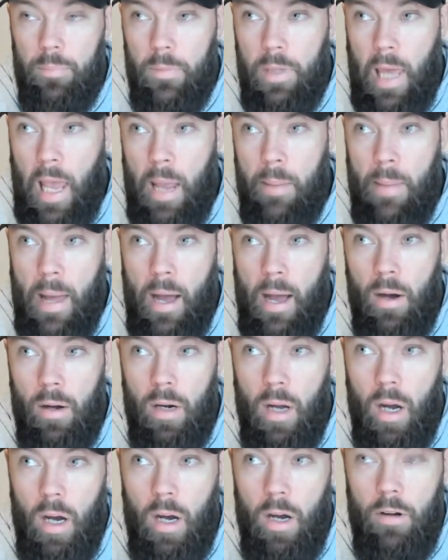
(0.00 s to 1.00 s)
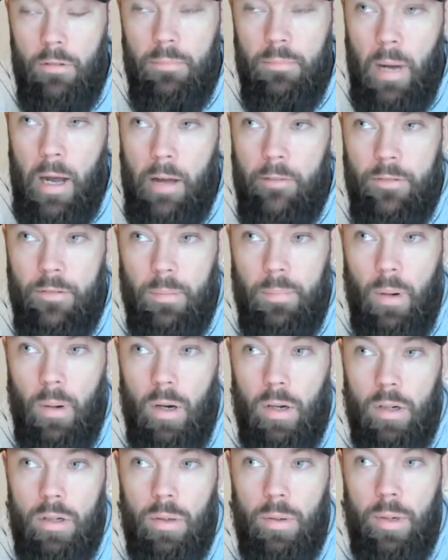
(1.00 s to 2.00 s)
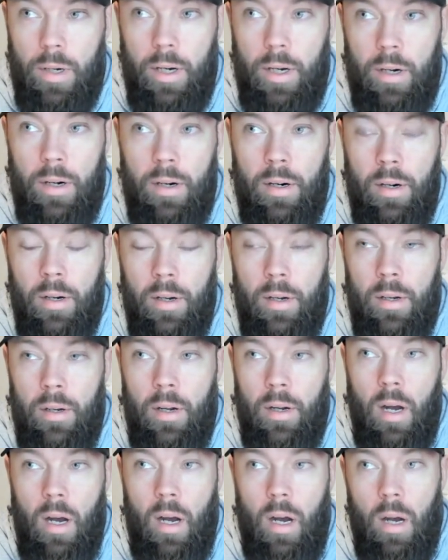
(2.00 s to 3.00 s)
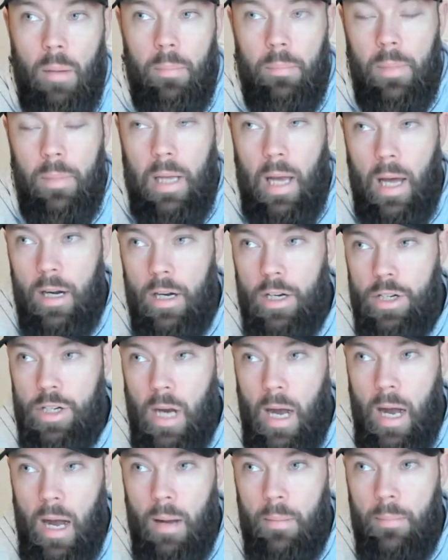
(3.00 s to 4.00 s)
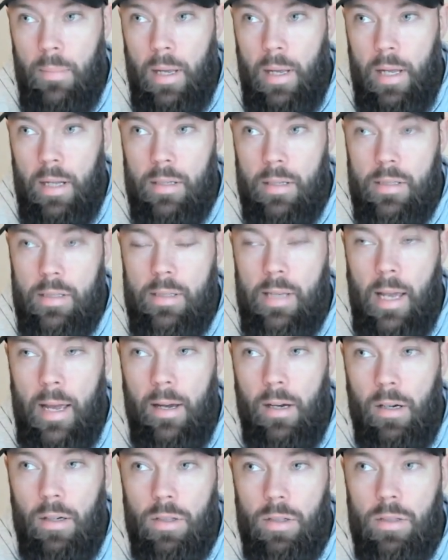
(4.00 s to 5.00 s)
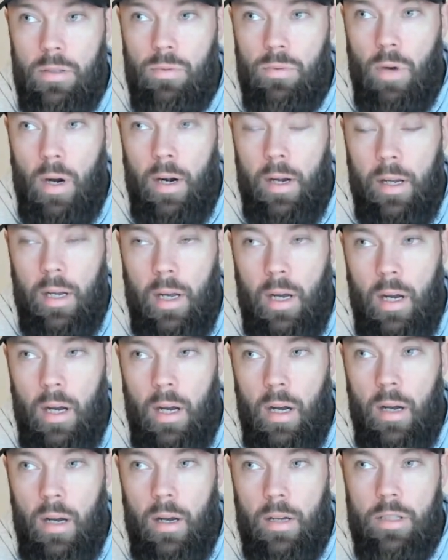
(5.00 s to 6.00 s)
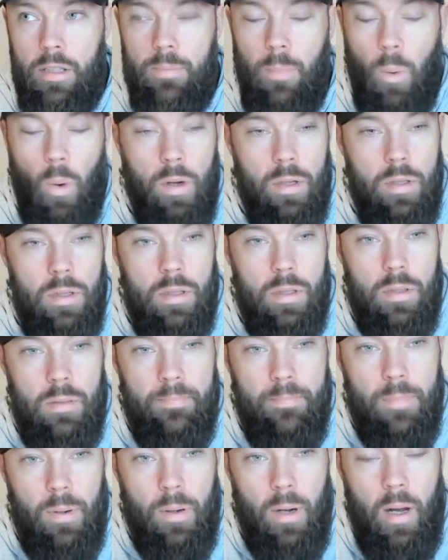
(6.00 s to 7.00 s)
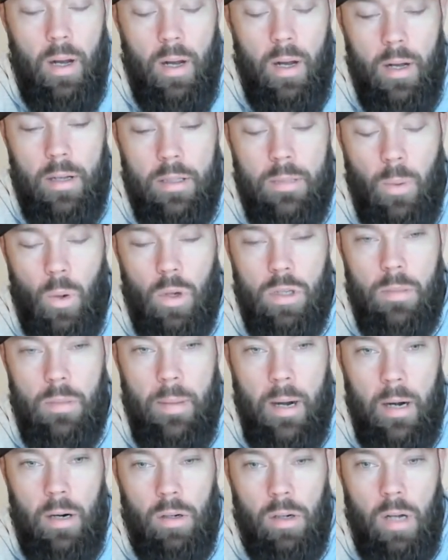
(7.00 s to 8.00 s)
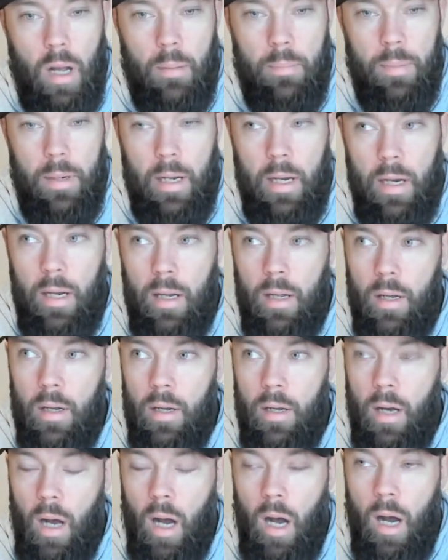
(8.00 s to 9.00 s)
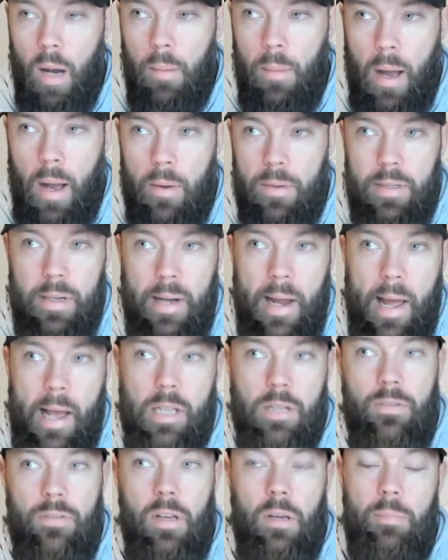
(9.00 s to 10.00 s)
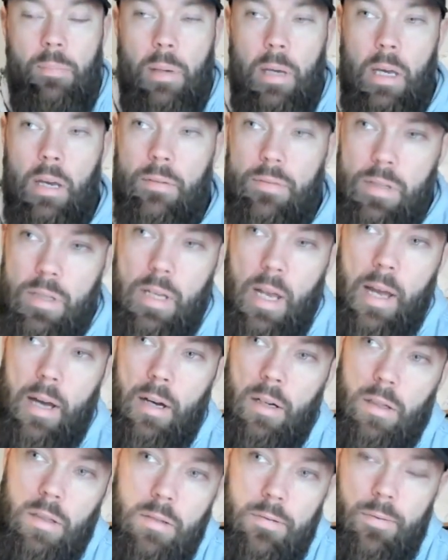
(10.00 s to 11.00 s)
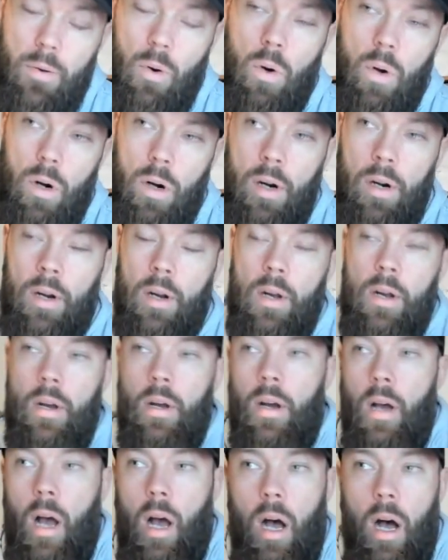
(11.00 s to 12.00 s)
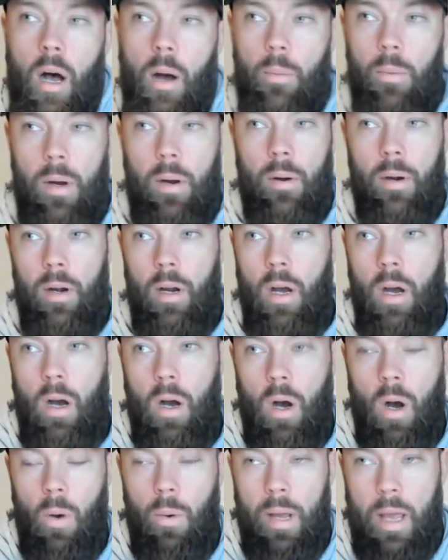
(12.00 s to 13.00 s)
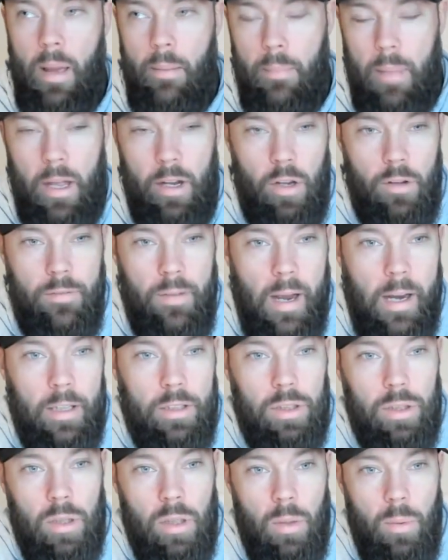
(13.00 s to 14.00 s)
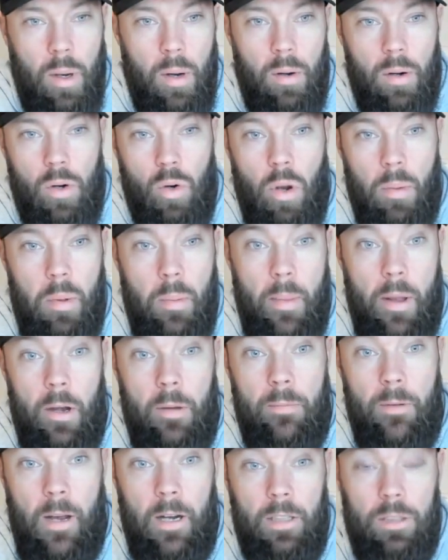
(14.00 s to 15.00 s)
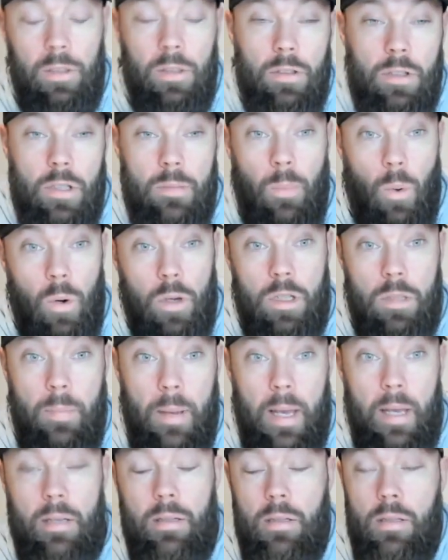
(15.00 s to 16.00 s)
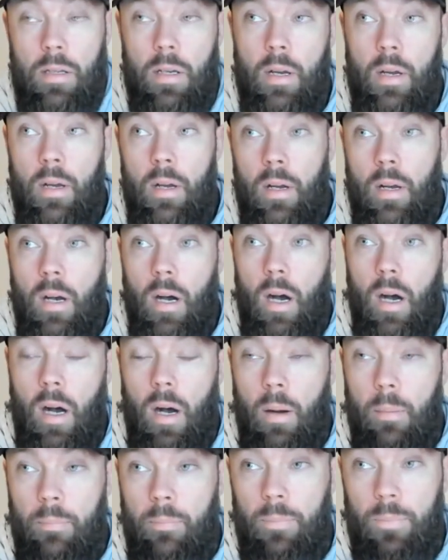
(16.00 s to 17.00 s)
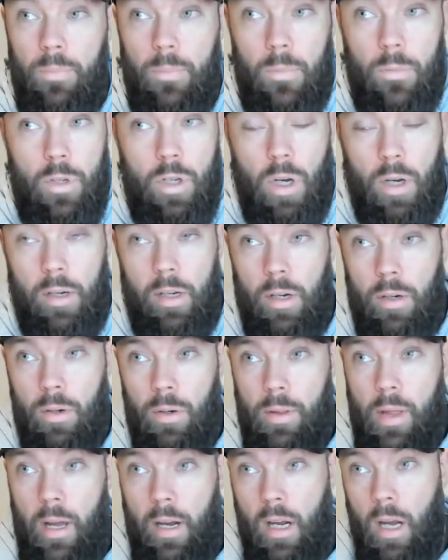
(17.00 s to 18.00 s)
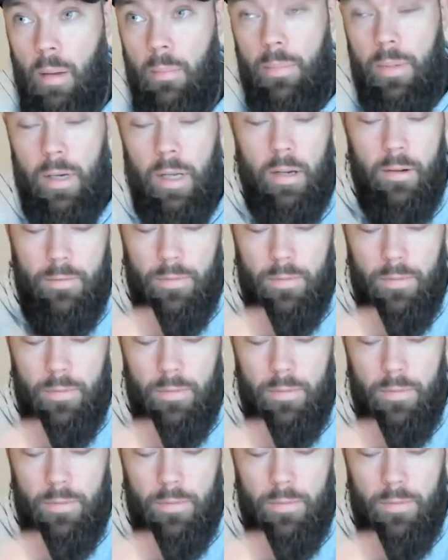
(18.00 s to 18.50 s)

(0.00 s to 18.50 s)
Came out of my football career, got a job in sales, running a sports apparel company. I was an SVP of sales for. We are an OEM manufacturer. We are an equipment manufacturer in the sports space. Took and grew that company